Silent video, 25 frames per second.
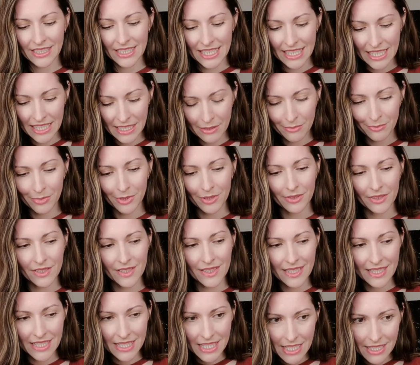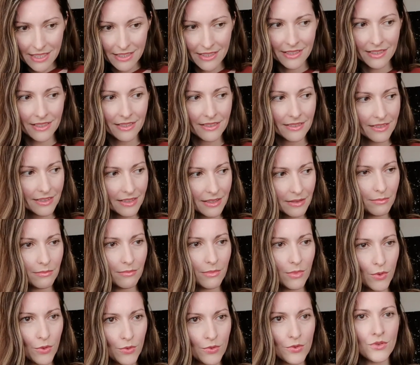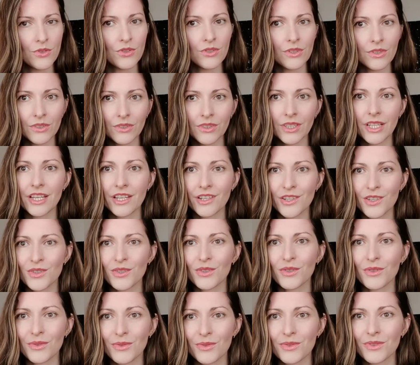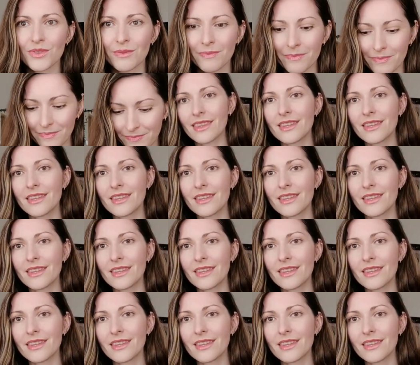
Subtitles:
deep-seated emotional issues.